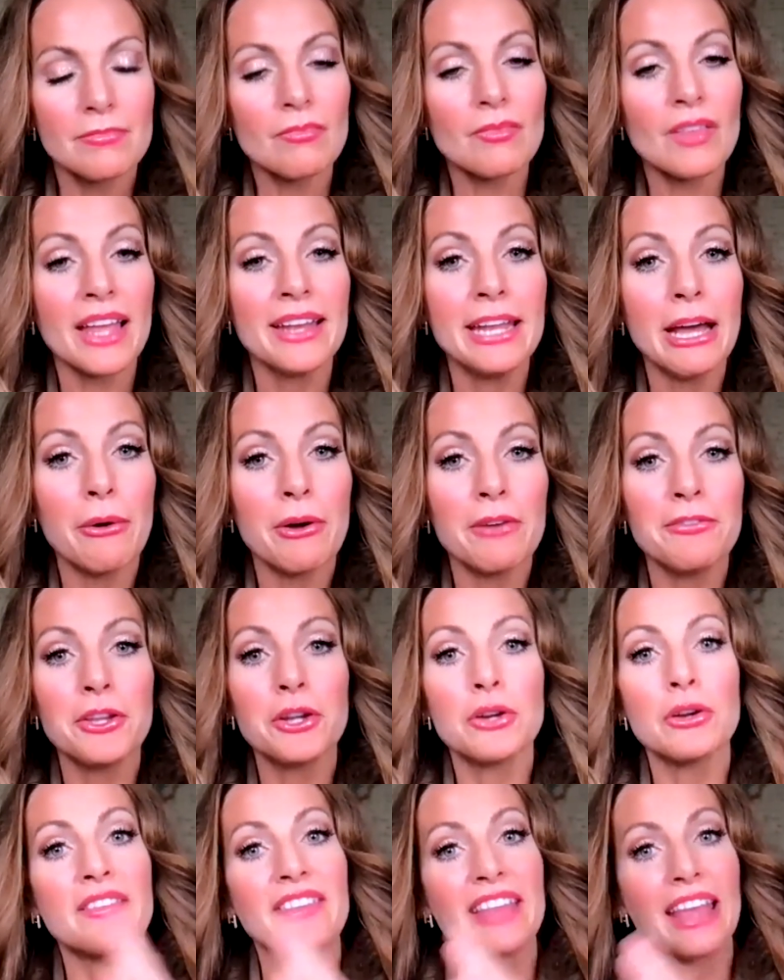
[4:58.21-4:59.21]
Now, if
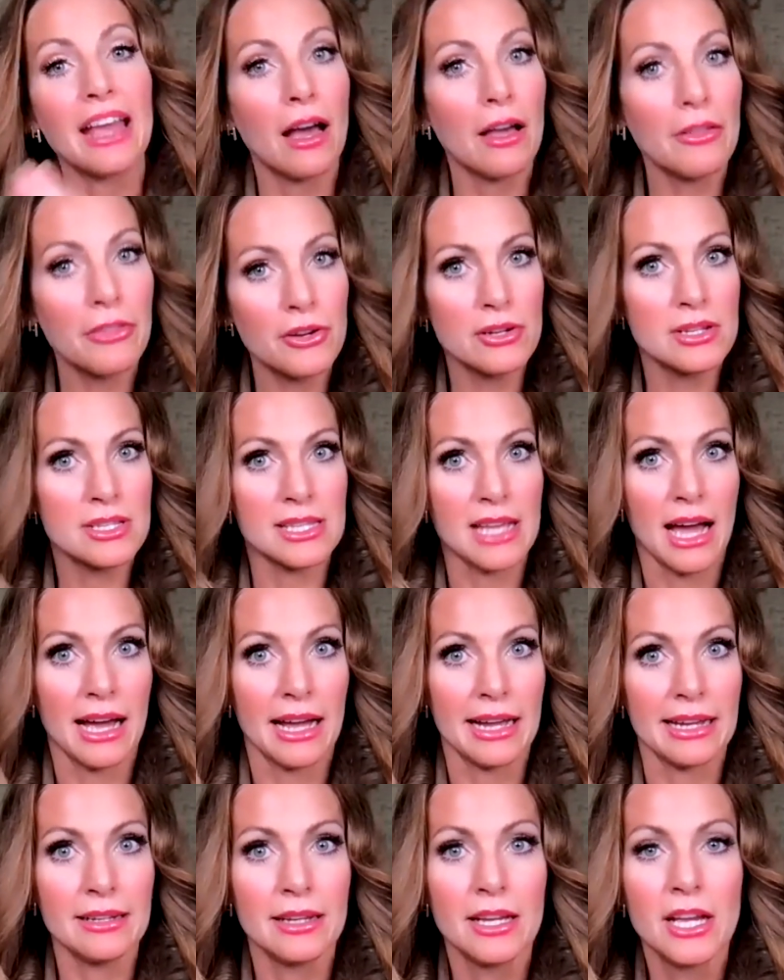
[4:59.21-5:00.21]
you're on the other
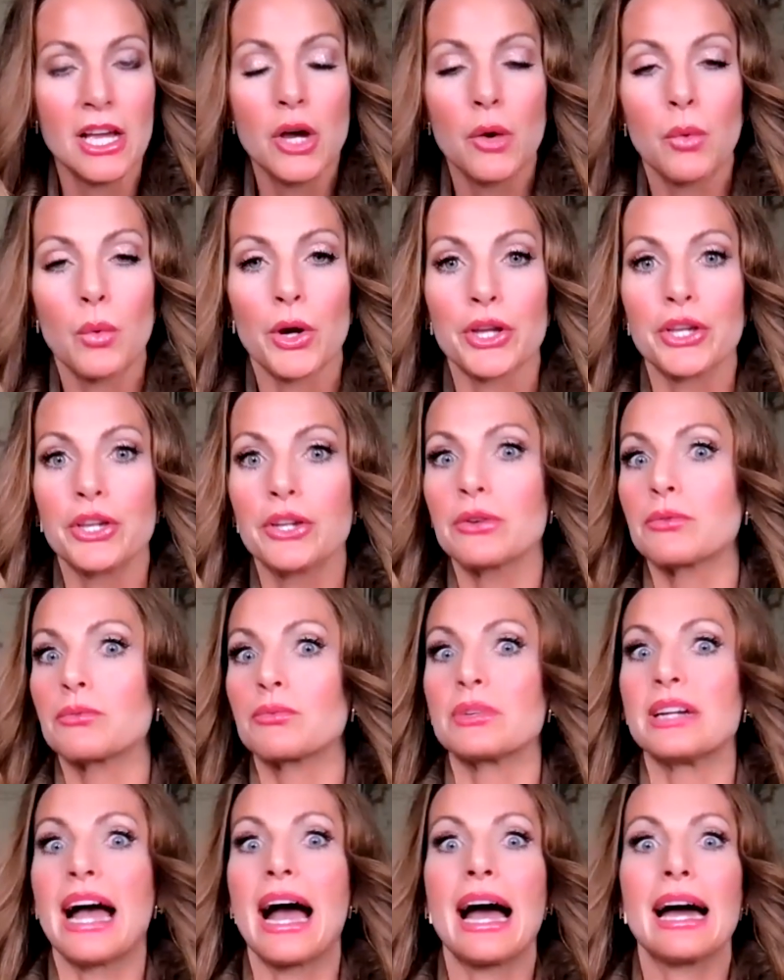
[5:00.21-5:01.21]
side where you're
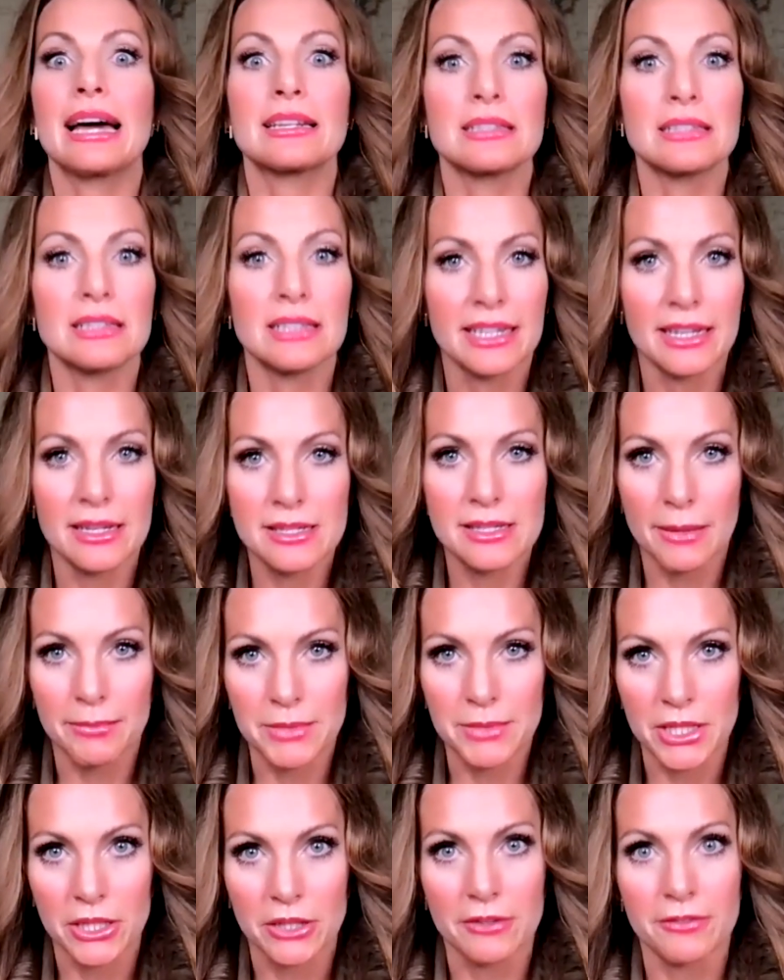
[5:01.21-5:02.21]
radically
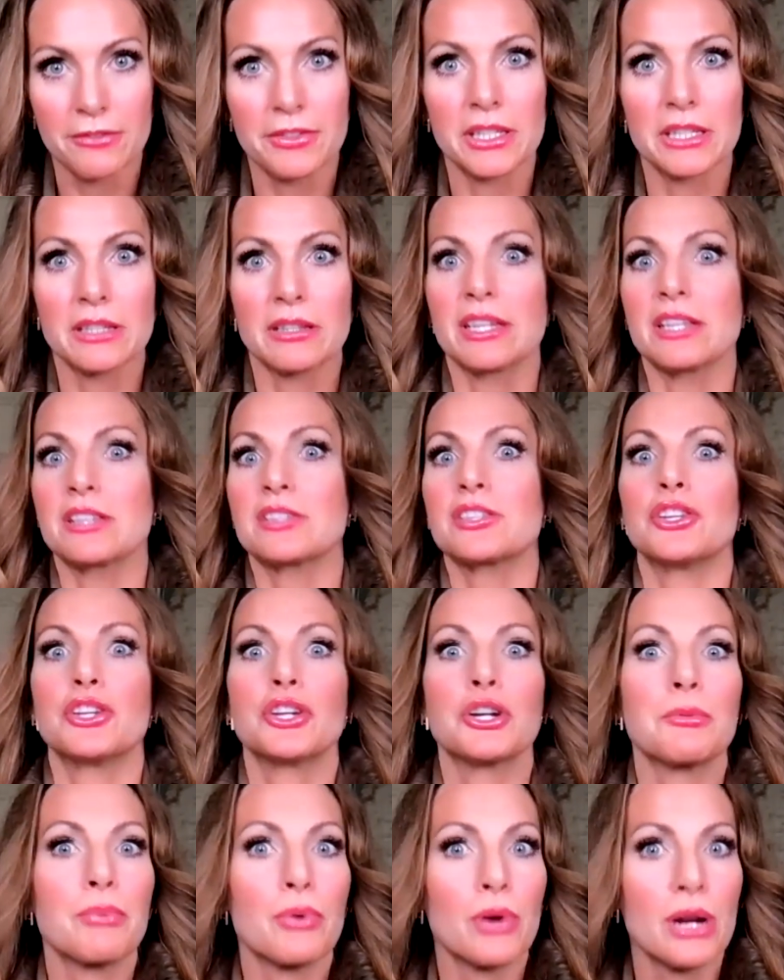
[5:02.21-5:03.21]
accepting your feelings and
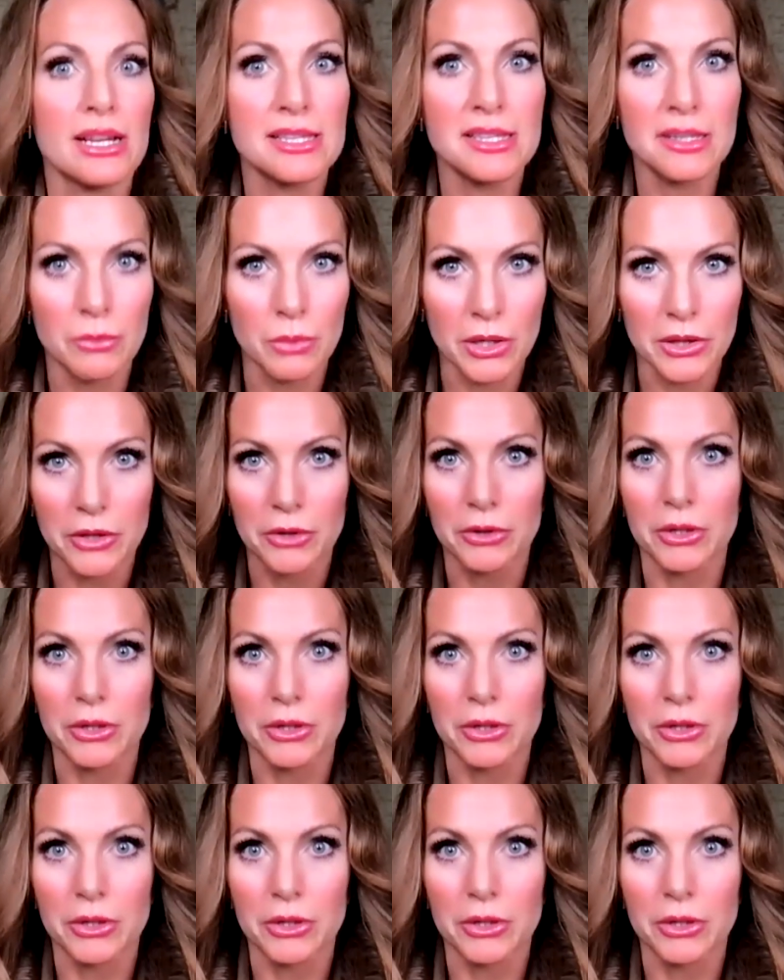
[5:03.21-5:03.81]
you're present with your